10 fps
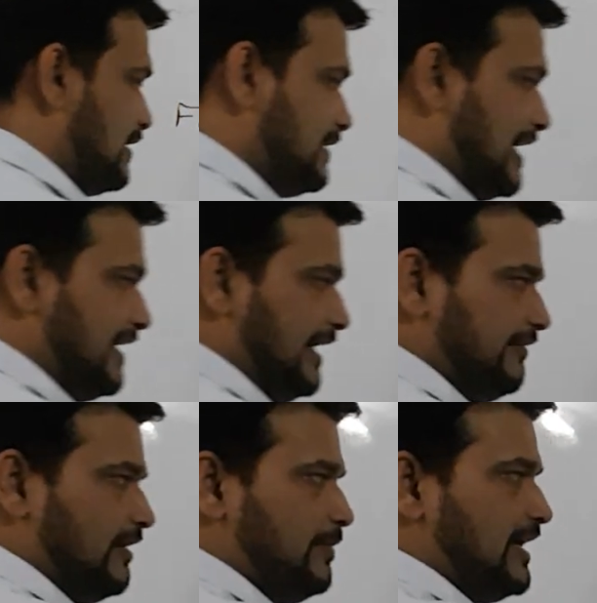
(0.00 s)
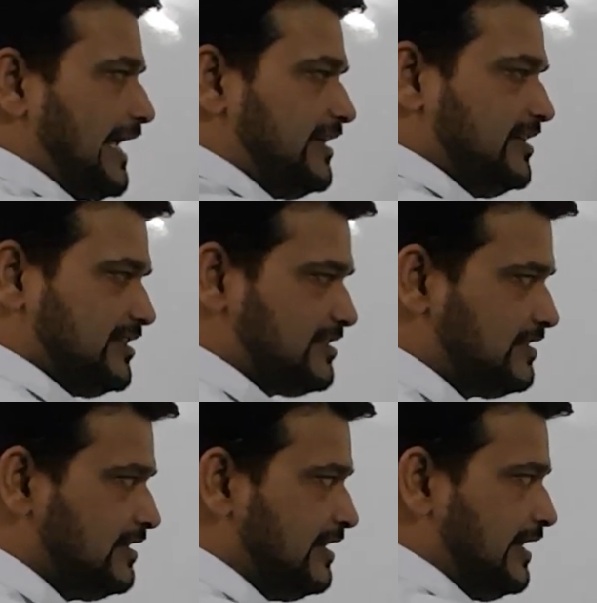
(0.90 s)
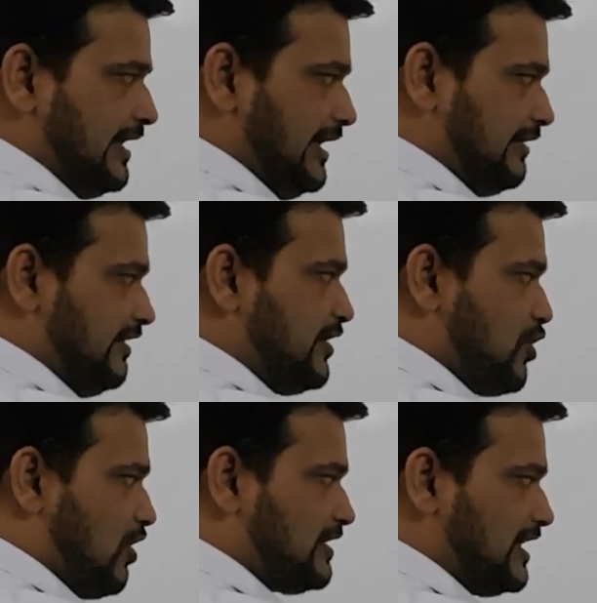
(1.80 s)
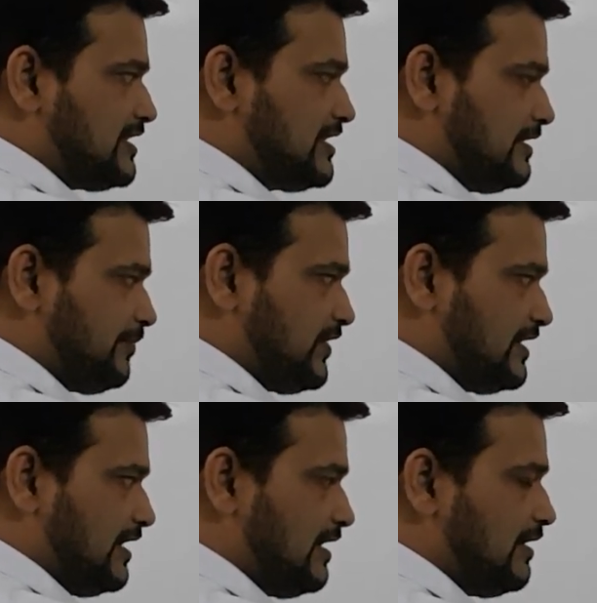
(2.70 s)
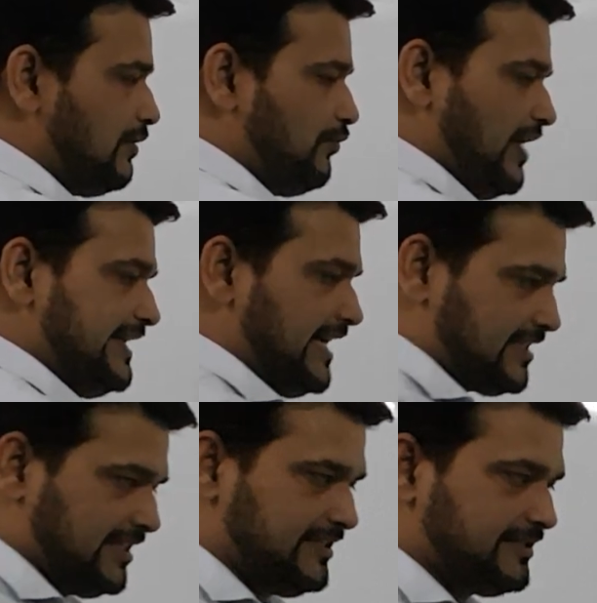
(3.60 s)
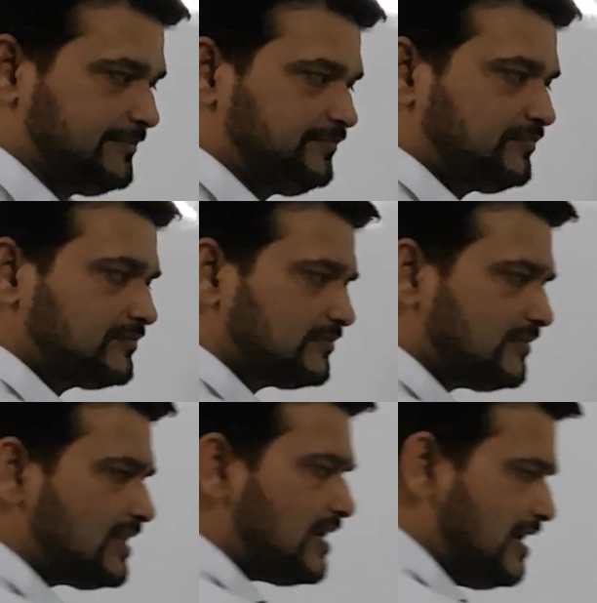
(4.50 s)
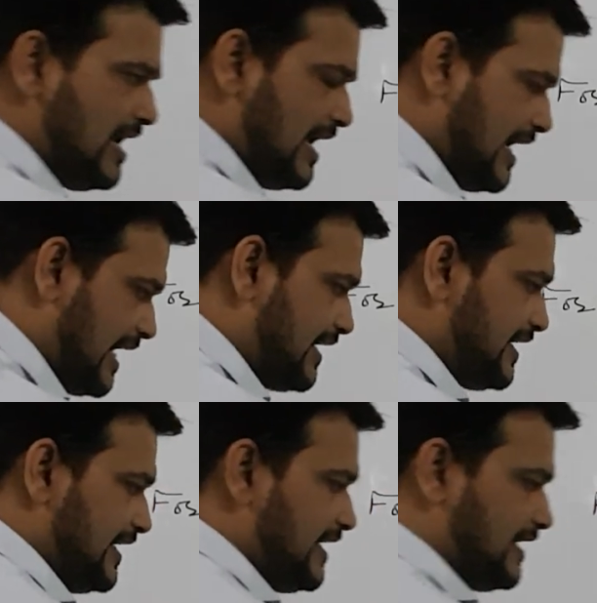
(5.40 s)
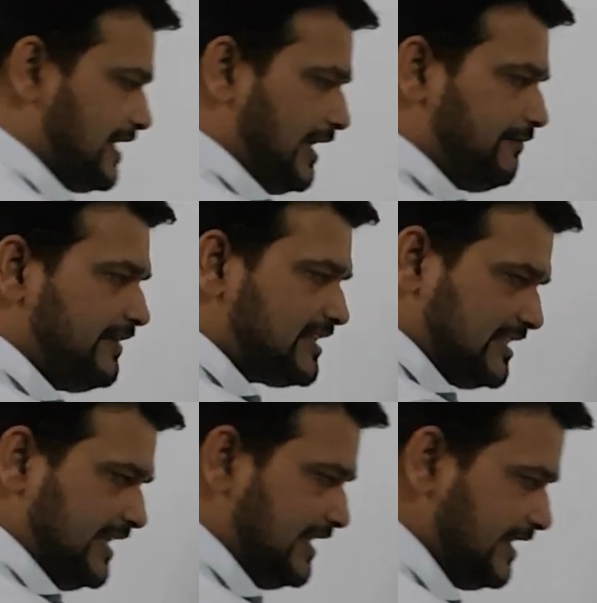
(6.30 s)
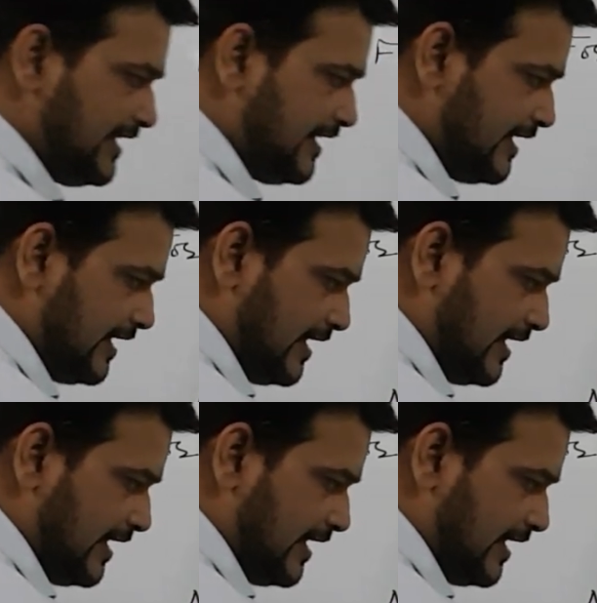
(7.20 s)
then it will be like this. It will not touch the y-axis. And here if we see,